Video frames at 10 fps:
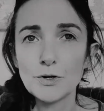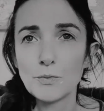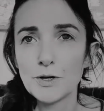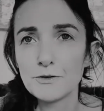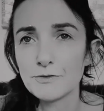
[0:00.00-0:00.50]
or
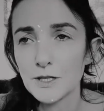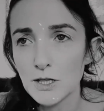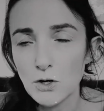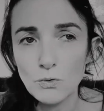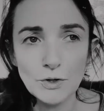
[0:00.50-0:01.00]
where you
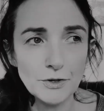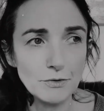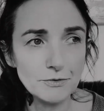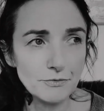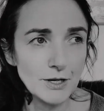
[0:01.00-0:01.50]
feel
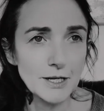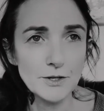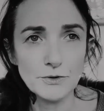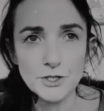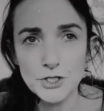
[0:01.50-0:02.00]
lonely or
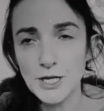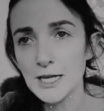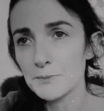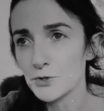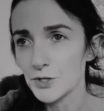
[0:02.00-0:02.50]
afraid or
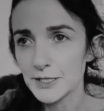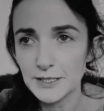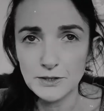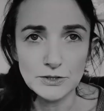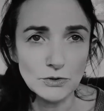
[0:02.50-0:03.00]
ashamed or
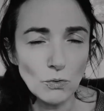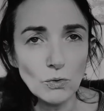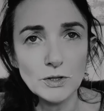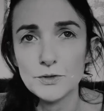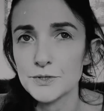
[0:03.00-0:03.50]
guilt and
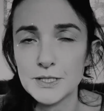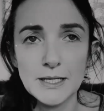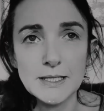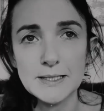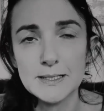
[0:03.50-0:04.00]
all those
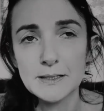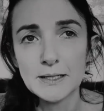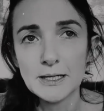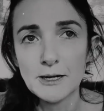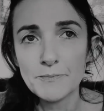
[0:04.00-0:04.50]
things.
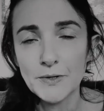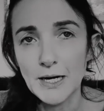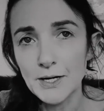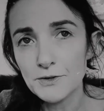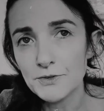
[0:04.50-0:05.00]

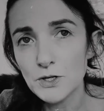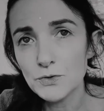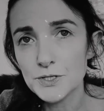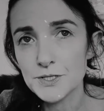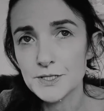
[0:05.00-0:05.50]
And I've
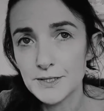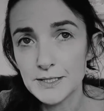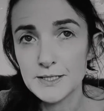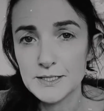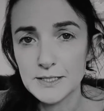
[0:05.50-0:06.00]
noticed
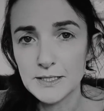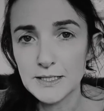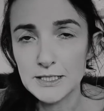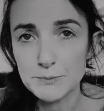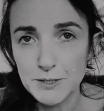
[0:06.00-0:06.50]
this
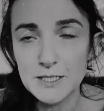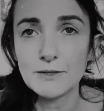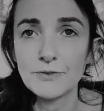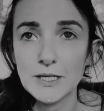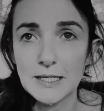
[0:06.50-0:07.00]

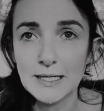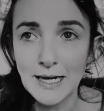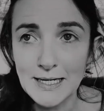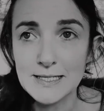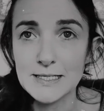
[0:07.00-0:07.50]

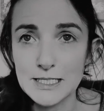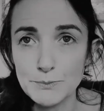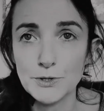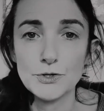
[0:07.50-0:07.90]
specifically as a